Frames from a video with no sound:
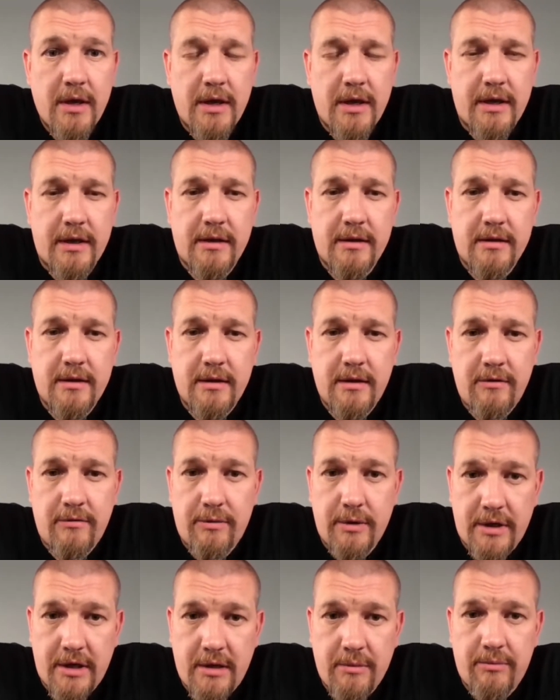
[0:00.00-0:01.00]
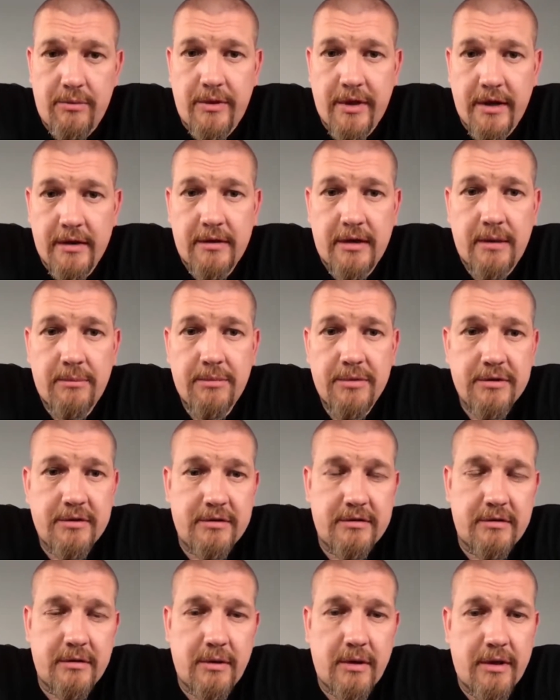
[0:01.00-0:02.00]
And if we keep that up,
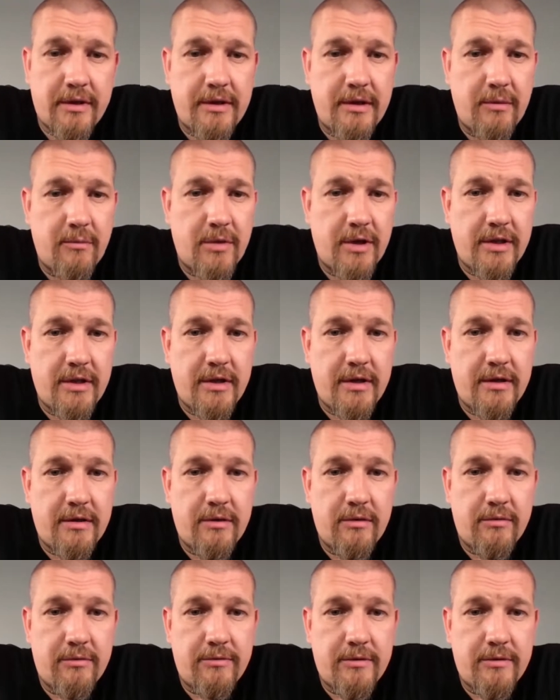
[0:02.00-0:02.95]
so I think by the end of